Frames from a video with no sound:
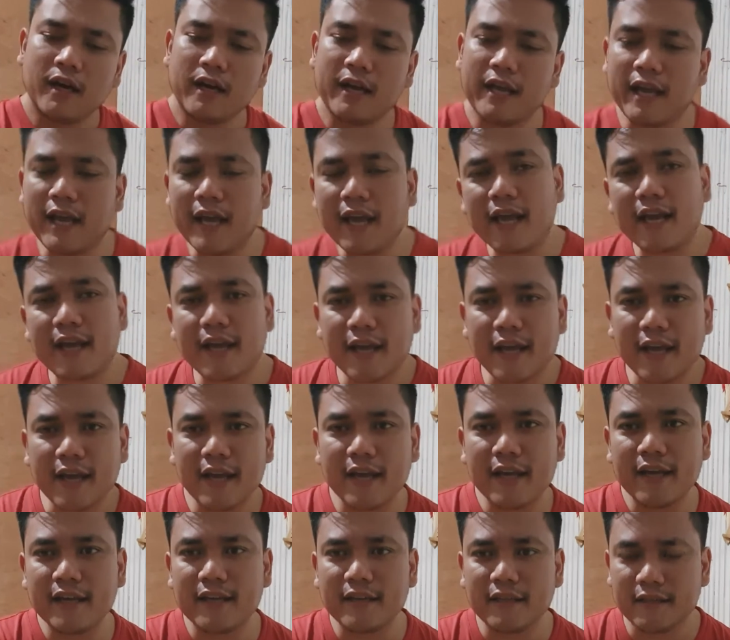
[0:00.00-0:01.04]

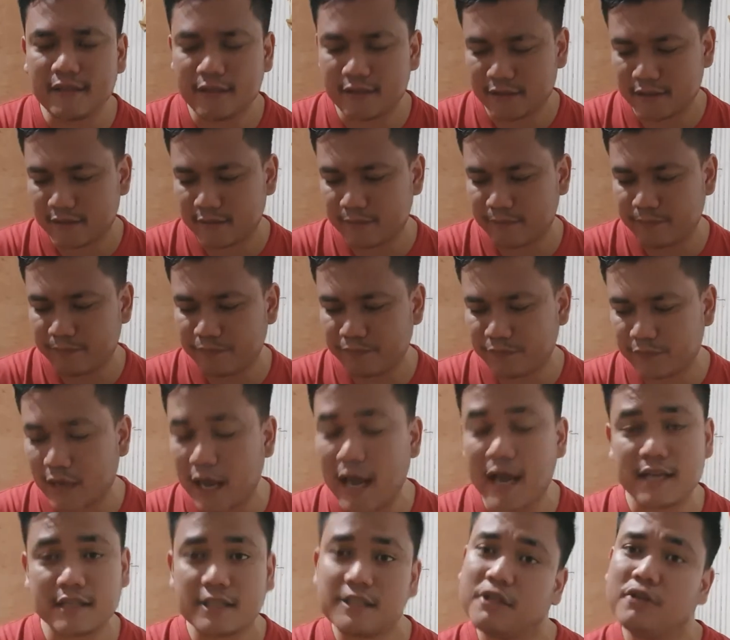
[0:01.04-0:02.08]
And
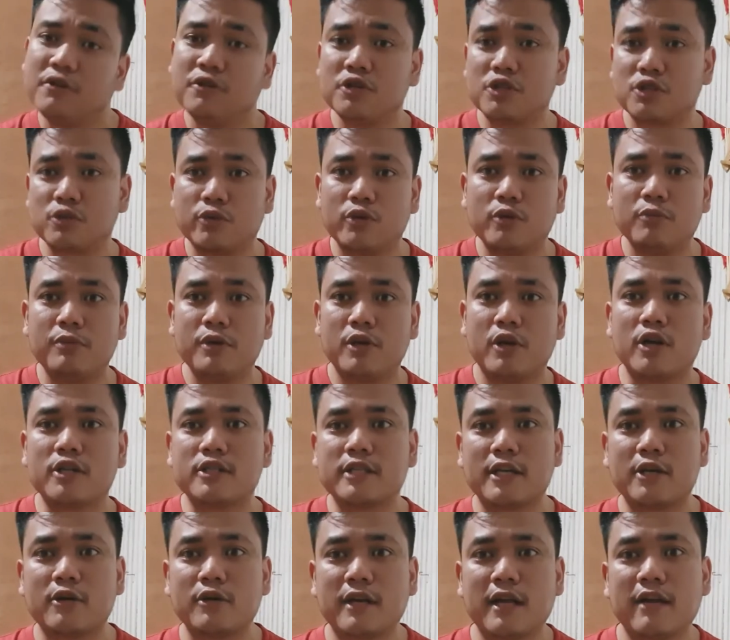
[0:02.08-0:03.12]
as usual, because
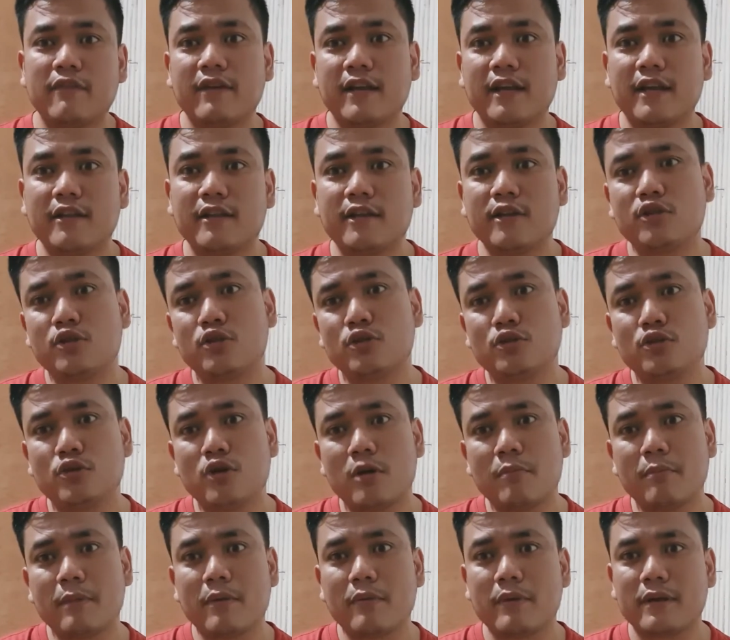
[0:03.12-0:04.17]
I don't have anything to do
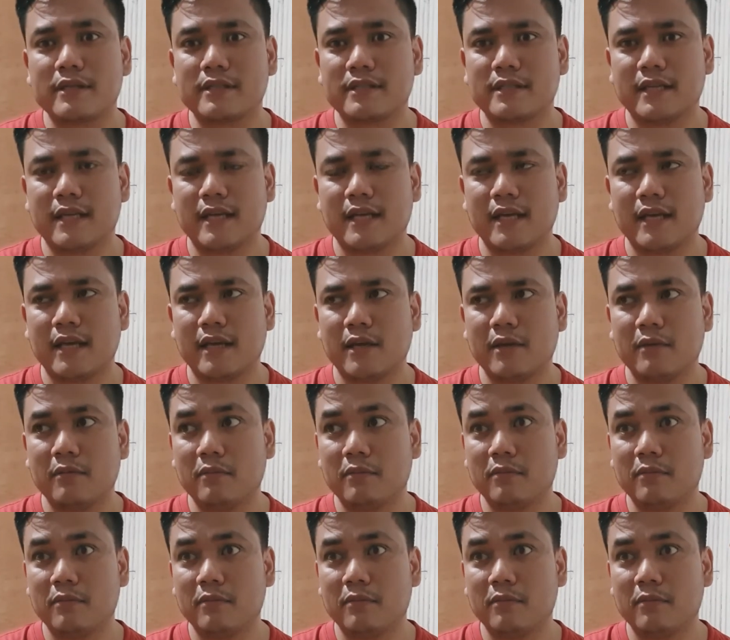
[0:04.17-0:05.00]
on my rest day